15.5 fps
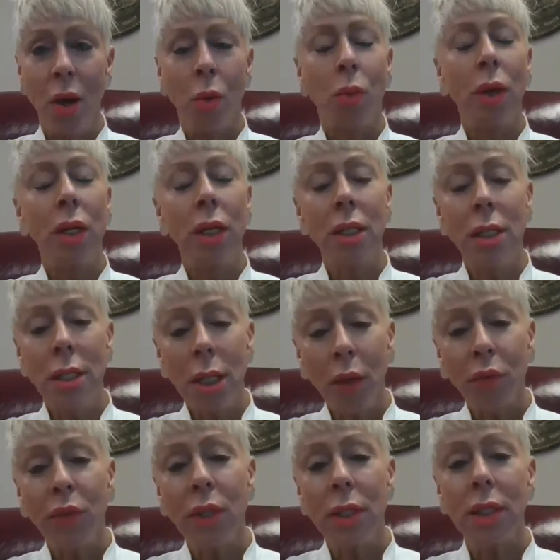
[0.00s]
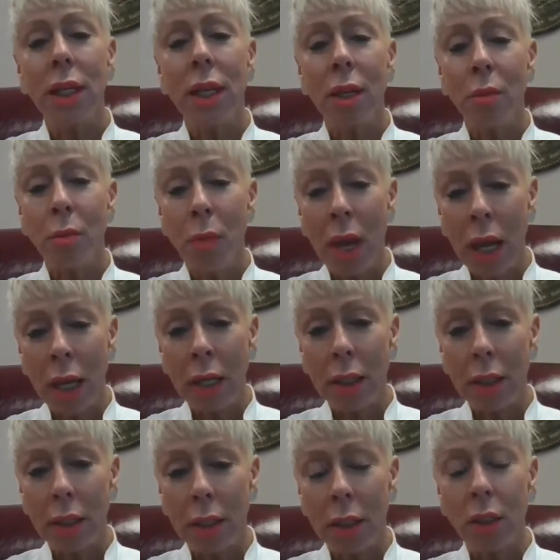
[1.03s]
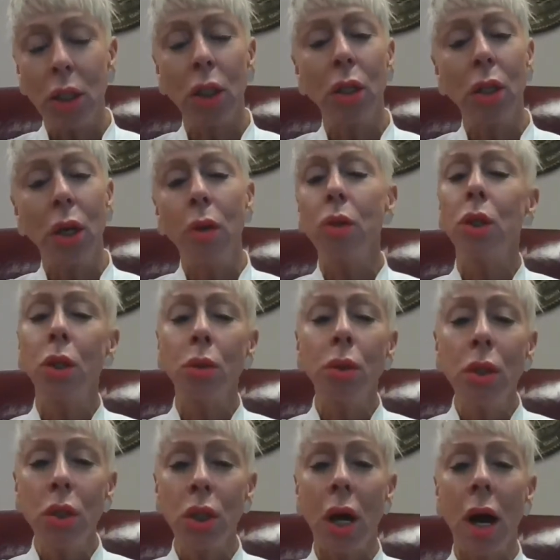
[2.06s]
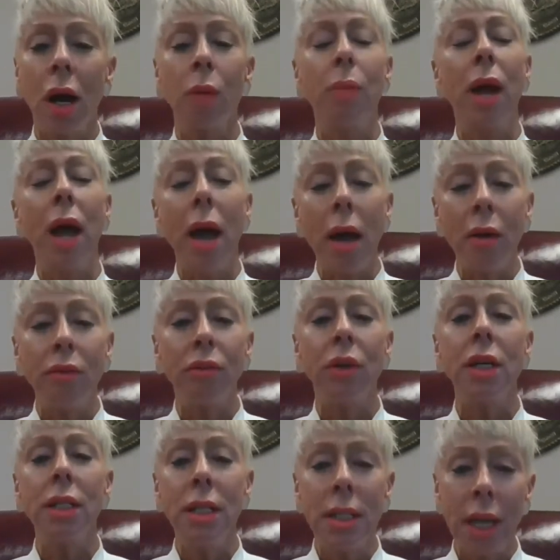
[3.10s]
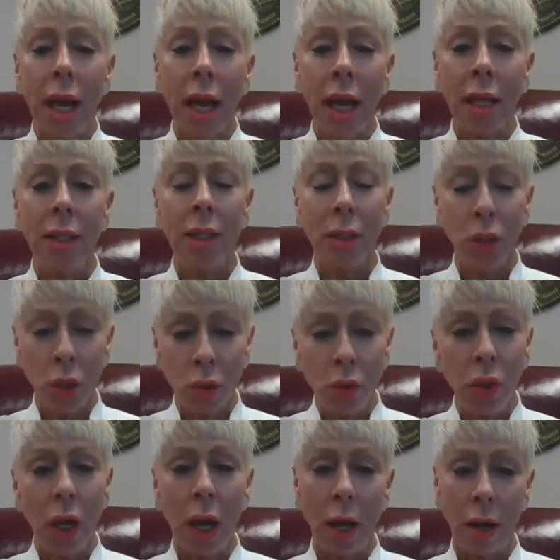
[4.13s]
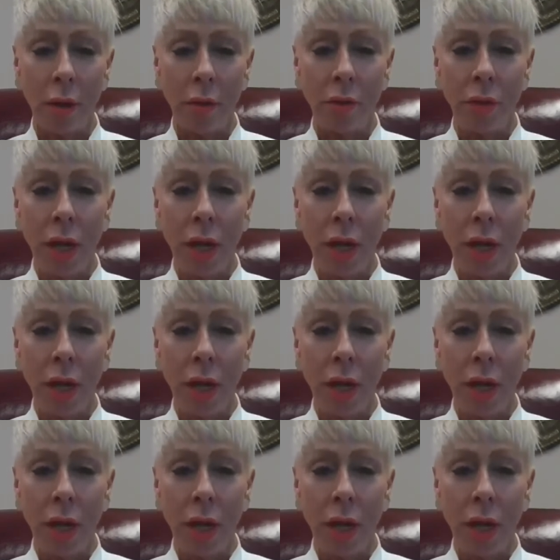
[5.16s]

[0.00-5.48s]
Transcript: what a difference it makes to go to a job every day that you love